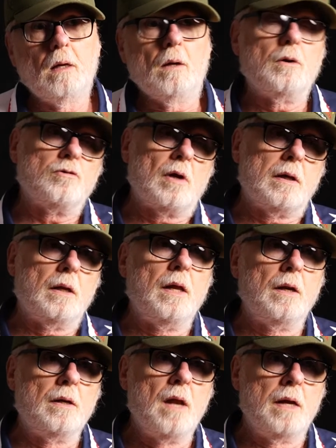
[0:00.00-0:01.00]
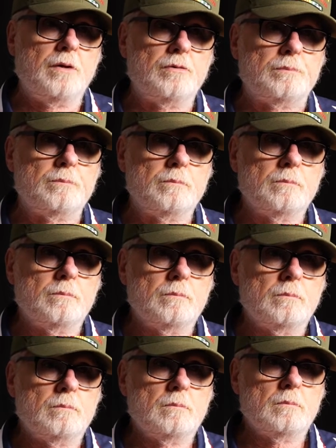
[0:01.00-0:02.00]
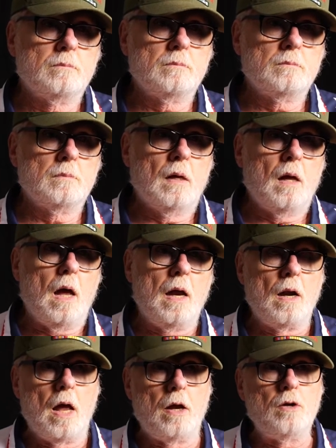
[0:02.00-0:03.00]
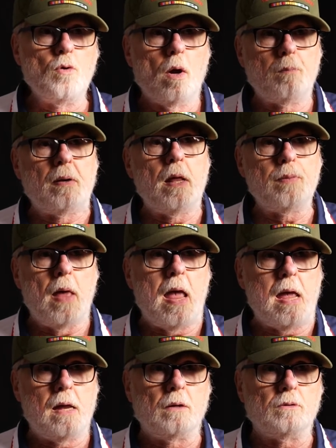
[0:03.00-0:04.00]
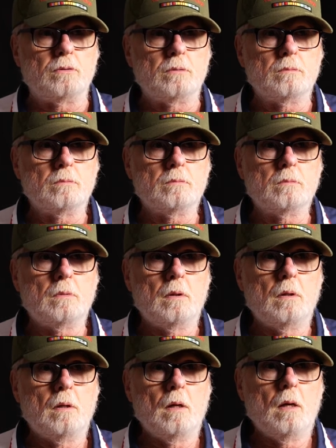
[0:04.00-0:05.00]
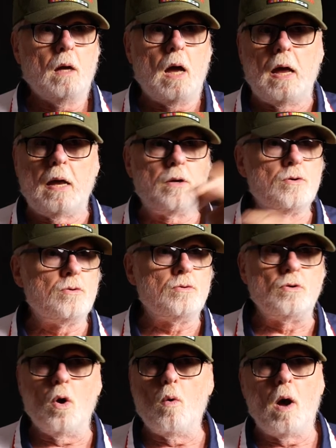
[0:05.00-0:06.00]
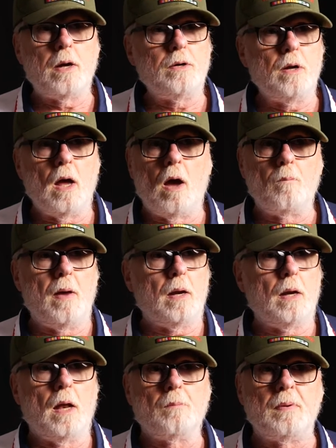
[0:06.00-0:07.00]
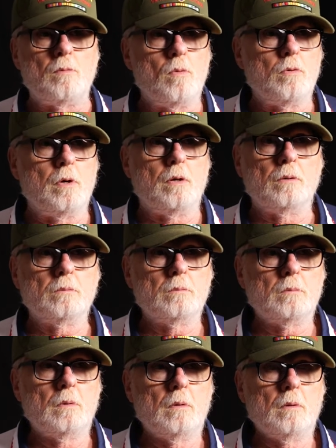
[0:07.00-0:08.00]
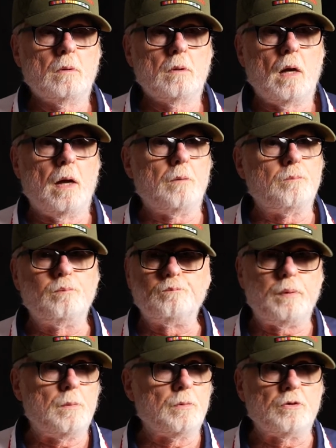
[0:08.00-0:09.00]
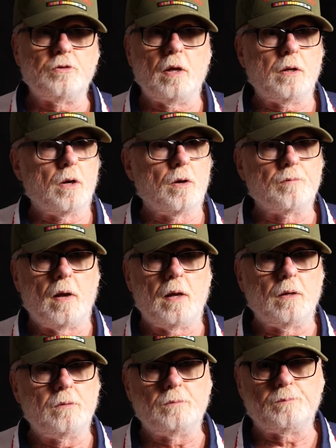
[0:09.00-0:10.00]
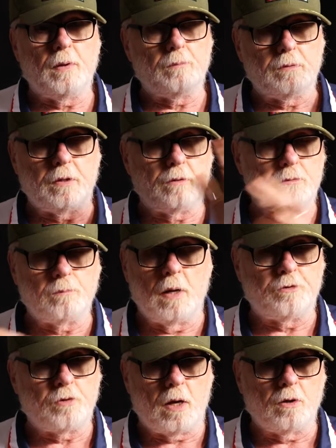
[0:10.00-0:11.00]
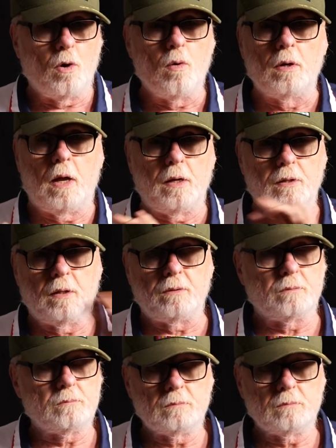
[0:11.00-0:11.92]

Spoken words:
Because I got hit at night. And I had known I'd been hit in the hand. I had no idea how bad I had been wounded. I had people to take care of. I had people to get my track going. I had to get